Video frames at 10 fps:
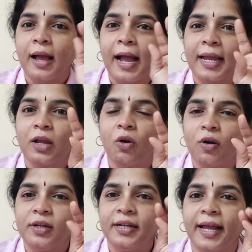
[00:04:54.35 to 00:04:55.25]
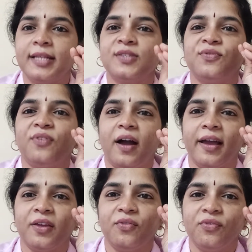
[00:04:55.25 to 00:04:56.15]
I call it as
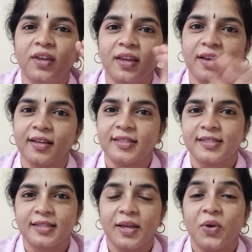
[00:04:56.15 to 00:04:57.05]
five fingers.